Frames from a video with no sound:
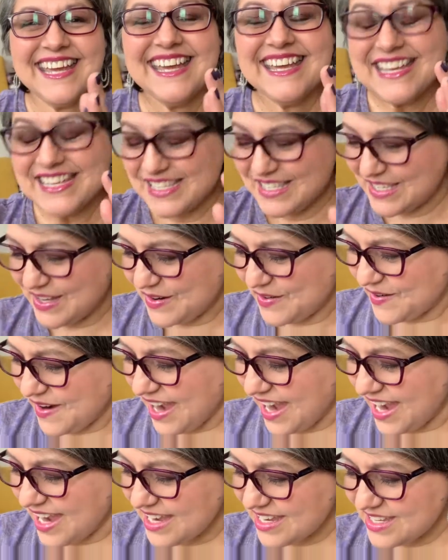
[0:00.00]
So
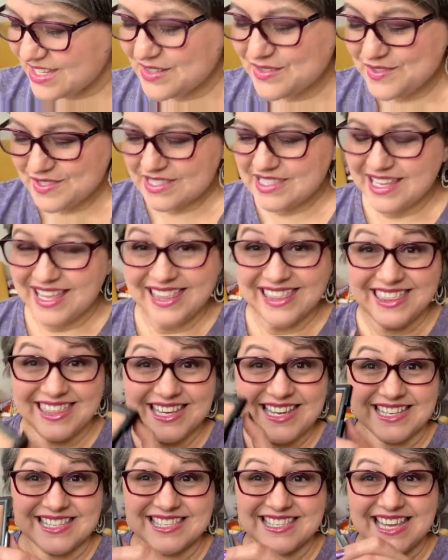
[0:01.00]
I use
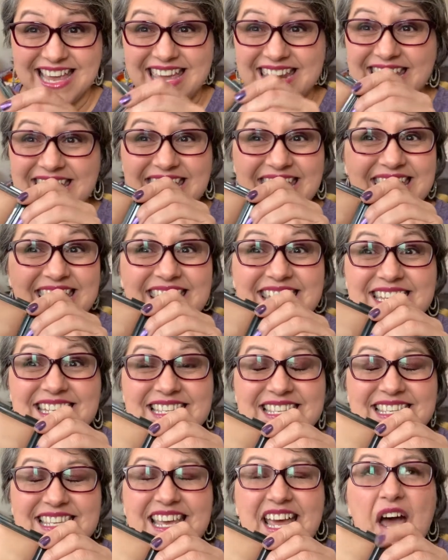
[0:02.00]
this and it
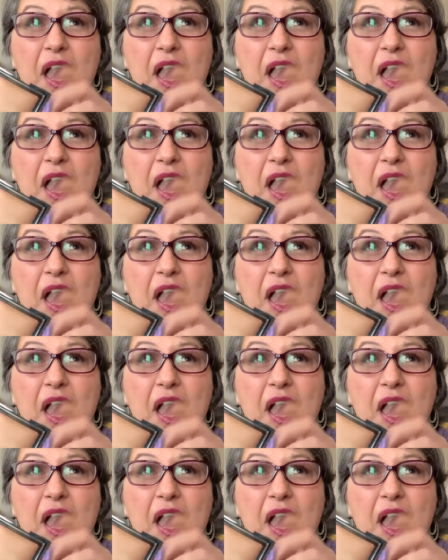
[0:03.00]
is